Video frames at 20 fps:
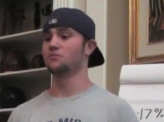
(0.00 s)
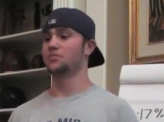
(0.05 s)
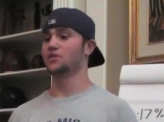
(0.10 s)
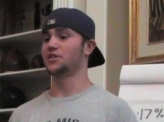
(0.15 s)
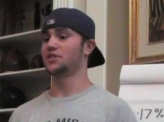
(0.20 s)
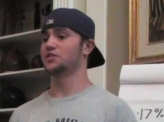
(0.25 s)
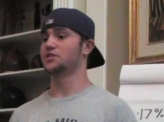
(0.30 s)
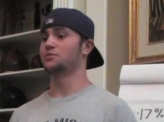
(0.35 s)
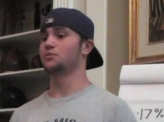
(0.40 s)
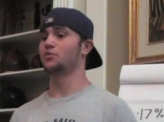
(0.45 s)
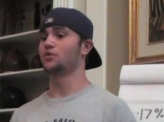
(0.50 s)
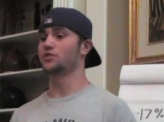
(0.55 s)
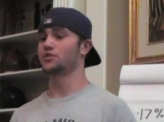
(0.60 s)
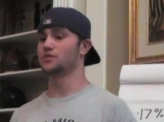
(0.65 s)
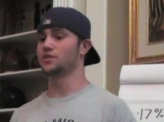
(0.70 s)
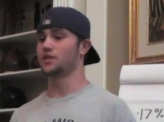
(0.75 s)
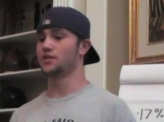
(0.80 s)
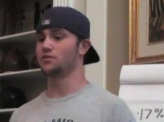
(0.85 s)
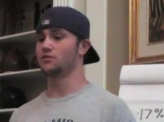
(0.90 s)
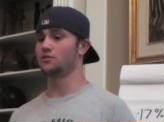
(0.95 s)
playing
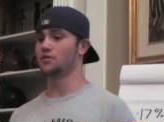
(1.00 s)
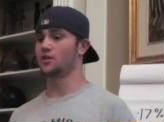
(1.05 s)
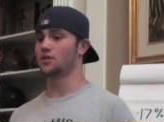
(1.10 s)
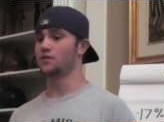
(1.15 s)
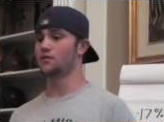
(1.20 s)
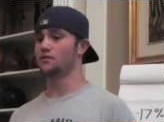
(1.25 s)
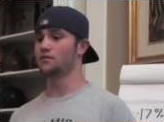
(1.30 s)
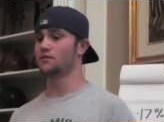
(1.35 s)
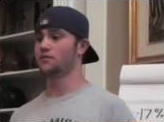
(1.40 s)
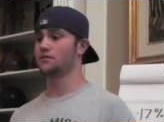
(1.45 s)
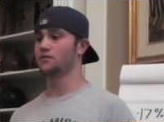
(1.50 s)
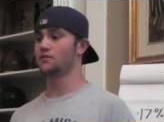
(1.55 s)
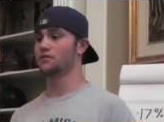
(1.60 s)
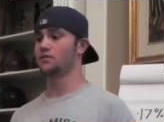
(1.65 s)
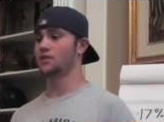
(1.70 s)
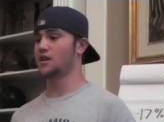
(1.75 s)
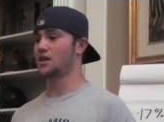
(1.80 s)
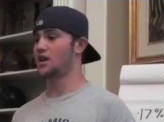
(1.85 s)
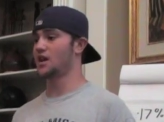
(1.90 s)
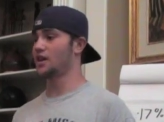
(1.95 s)
sports that you love,
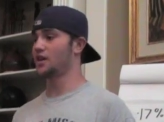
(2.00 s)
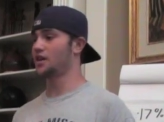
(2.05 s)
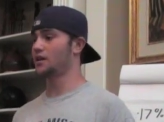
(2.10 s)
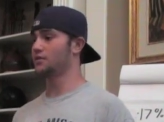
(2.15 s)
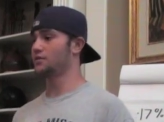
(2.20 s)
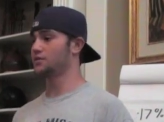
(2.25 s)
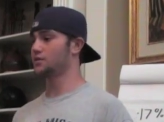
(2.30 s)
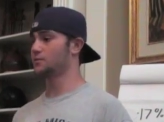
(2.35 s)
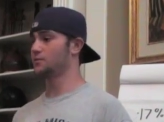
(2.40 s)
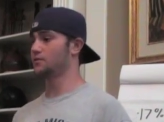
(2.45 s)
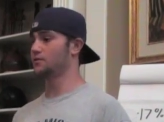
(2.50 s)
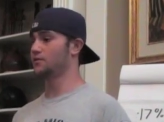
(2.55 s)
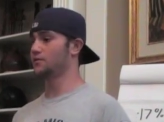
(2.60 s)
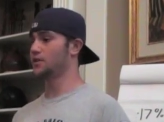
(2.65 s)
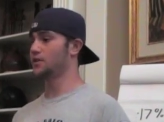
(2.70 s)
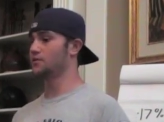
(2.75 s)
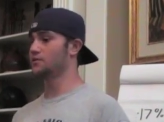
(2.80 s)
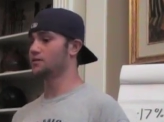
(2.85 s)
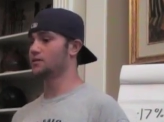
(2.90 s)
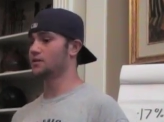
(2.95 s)
and hanging out with some of your
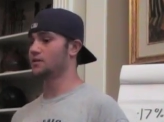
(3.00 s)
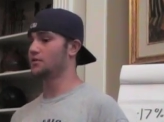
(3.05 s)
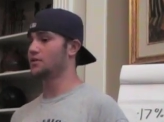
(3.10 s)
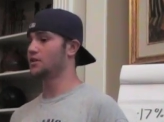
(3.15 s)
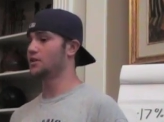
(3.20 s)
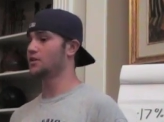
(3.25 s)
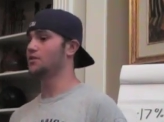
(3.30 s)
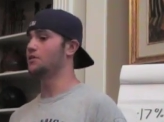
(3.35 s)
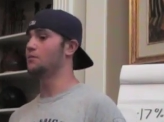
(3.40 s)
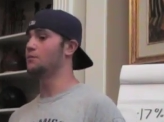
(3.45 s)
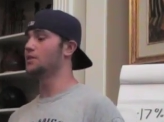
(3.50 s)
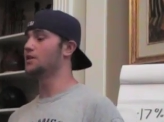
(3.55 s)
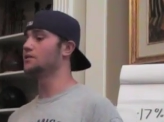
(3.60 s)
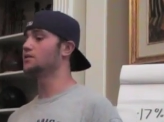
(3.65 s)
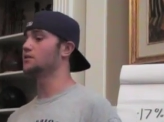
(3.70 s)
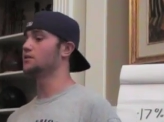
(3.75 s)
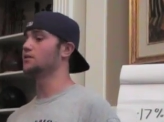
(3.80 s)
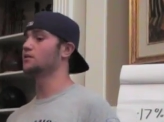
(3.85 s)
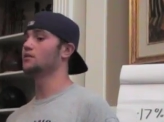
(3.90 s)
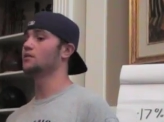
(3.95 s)
friends? I mean, nothing
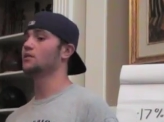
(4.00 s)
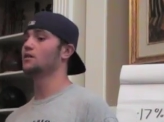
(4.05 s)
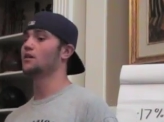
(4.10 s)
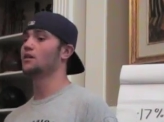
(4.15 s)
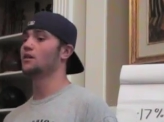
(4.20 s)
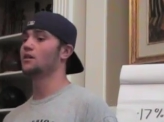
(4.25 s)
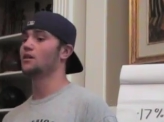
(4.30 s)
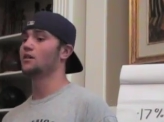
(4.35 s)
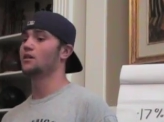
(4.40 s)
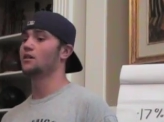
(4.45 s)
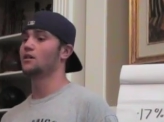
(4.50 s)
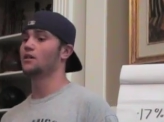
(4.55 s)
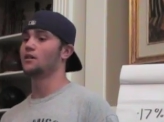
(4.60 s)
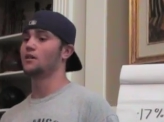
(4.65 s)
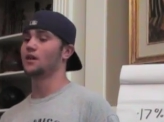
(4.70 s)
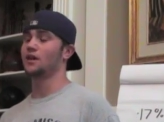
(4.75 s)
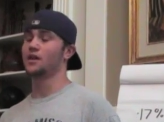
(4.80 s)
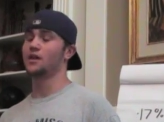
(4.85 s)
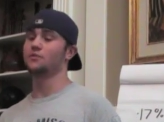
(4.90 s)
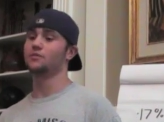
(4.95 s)
beats it. I
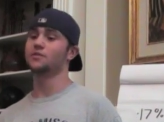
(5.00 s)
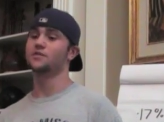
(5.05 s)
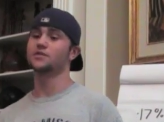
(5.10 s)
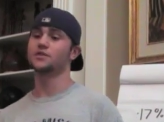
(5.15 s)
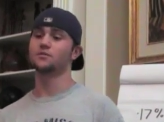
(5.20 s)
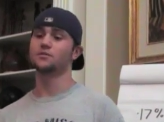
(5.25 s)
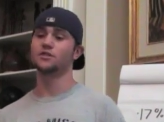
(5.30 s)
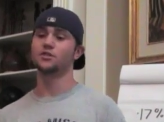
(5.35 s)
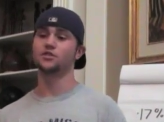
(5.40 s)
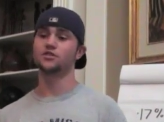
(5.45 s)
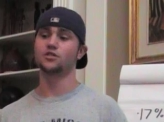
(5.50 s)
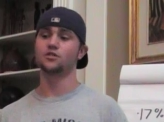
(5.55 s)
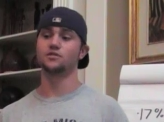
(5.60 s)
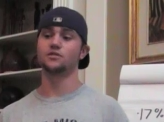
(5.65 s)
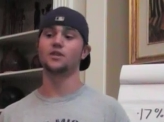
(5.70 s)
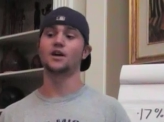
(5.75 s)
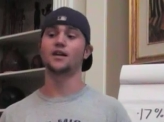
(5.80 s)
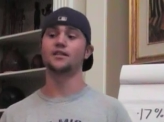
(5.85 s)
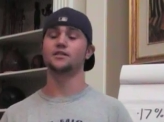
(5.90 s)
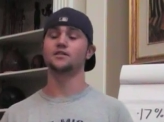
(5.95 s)
can't believe some kids
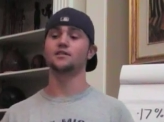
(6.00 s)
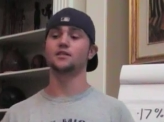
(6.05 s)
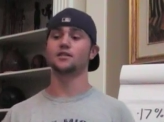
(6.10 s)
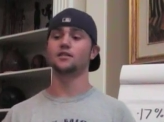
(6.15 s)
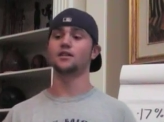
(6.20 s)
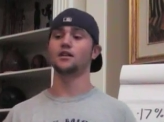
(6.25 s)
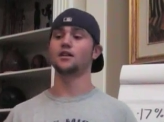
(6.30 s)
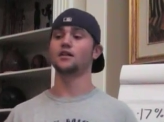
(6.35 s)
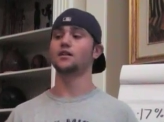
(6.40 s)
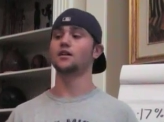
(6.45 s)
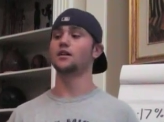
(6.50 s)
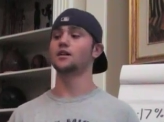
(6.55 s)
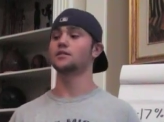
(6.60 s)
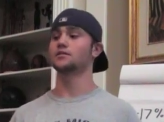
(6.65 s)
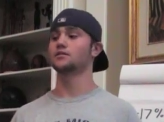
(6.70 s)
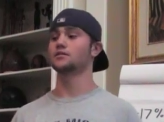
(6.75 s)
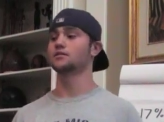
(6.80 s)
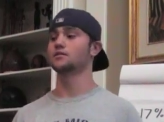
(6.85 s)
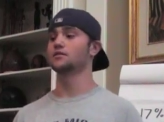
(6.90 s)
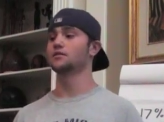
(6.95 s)
chose not to take that
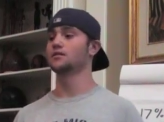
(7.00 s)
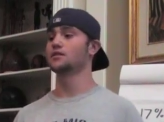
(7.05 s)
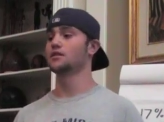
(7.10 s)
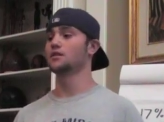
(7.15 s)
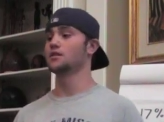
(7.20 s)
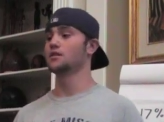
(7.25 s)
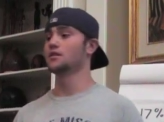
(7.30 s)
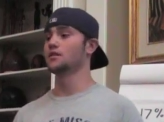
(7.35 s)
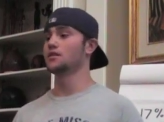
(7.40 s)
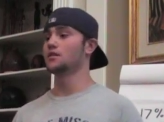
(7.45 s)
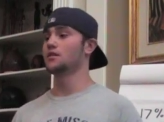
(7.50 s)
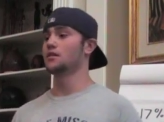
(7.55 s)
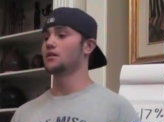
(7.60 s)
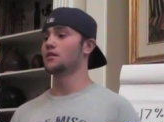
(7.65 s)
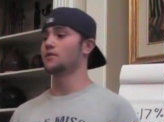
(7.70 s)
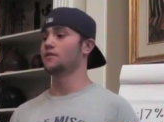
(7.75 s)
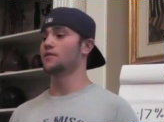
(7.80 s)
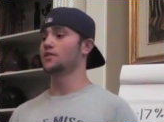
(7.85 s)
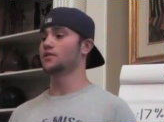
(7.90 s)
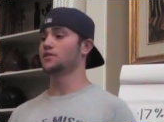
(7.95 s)
class.
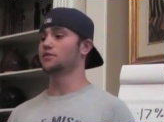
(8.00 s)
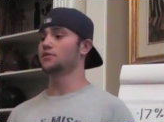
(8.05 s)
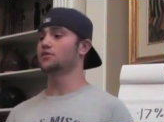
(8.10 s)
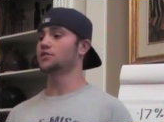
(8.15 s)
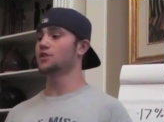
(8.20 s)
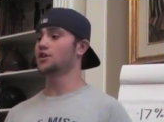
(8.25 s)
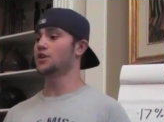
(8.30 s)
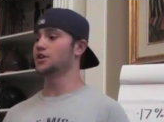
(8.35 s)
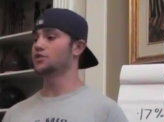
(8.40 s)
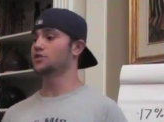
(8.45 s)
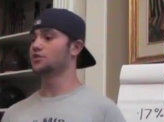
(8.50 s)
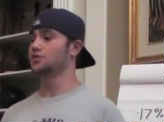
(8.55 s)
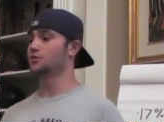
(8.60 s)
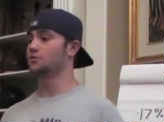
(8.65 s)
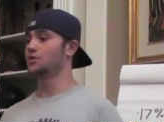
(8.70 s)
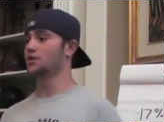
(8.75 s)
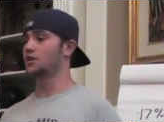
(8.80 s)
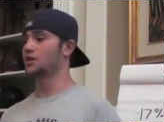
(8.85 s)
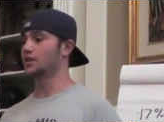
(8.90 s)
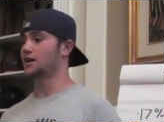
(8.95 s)
Physical education
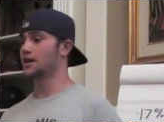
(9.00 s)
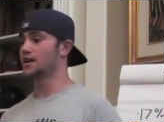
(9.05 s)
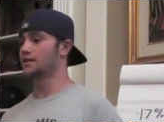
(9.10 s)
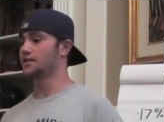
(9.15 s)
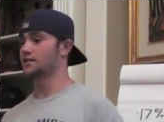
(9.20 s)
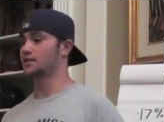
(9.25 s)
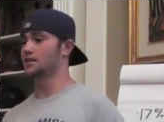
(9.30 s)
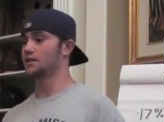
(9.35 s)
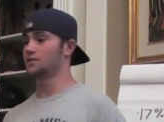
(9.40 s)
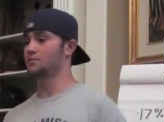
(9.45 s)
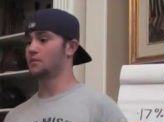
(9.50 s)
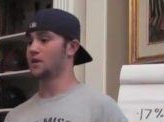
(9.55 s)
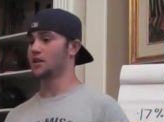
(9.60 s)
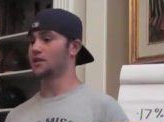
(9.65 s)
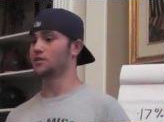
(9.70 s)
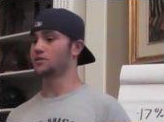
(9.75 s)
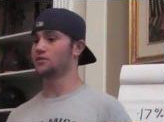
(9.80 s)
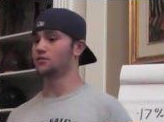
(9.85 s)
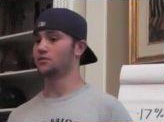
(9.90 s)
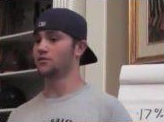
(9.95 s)
should be a class that is
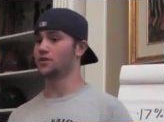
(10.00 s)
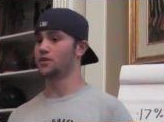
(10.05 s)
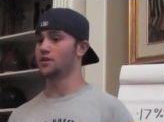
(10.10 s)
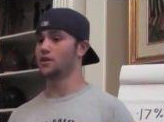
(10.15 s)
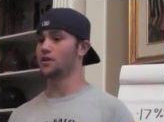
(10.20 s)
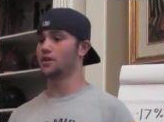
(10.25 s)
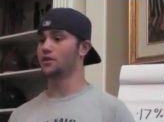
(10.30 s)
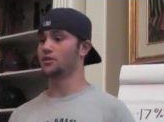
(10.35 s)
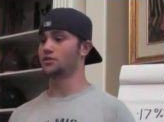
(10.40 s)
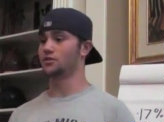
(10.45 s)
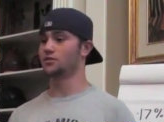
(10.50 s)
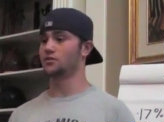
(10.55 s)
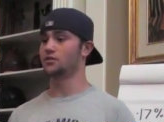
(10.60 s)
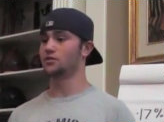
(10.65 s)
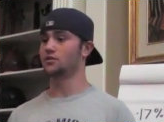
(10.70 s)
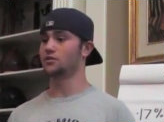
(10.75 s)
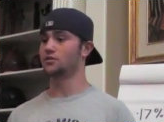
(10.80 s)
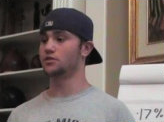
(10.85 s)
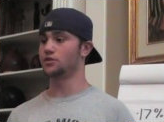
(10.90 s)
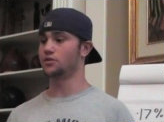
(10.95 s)
mandatory in
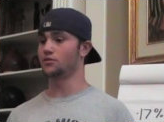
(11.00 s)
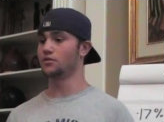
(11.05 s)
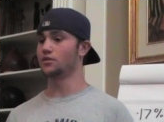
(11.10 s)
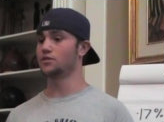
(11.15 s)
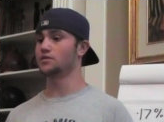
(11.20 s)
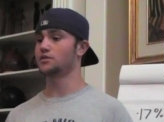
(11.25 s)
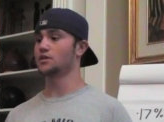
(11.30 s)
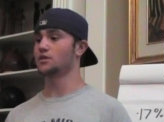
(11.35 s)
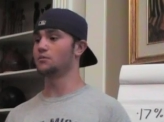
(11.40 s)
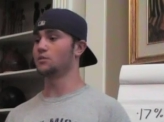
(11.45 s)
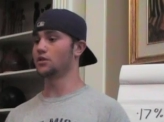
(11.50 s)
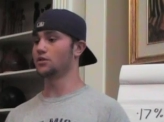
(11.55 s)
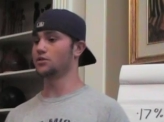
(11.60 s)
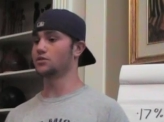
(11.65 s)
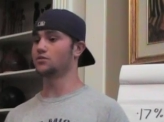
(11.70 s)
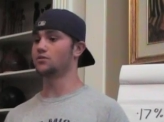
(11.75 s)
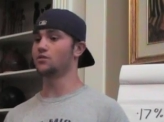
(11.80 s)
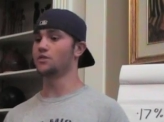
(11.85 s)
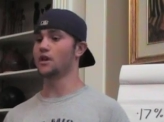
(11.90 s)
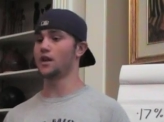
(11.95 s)
students in middle
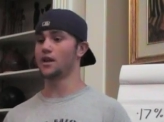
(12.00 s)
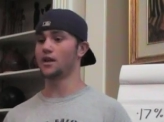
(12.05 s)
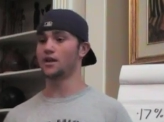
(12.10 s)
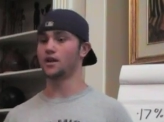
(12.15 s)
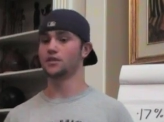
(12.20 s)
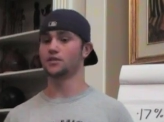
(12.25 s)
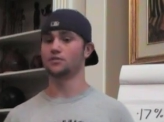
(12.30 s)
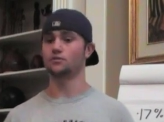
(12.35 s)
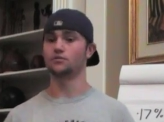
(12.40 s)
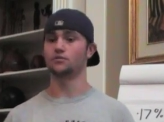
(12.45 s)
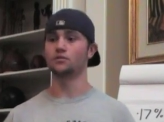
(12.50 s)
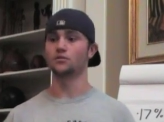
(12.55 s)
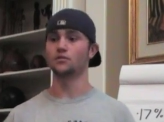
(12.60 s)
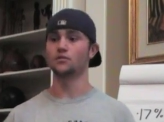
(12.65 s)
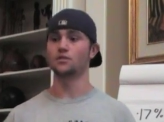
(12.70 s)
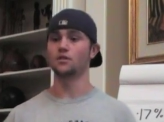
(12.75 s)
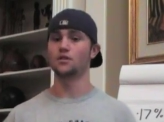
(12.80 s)
school and high school.